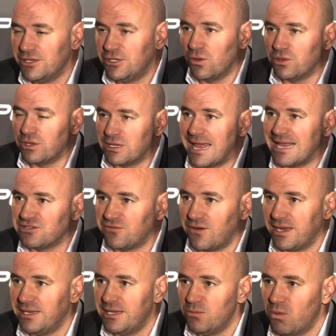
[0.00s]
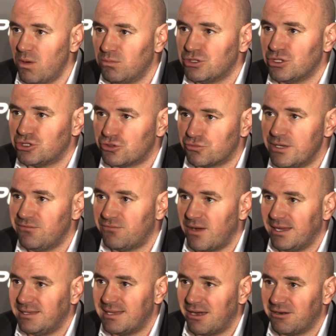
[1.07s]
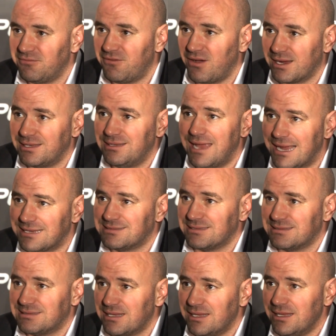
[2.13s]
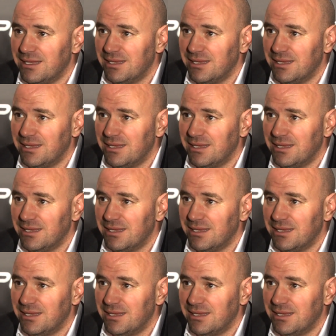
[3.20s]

The last fight he won was a street fight down in fucking Texas.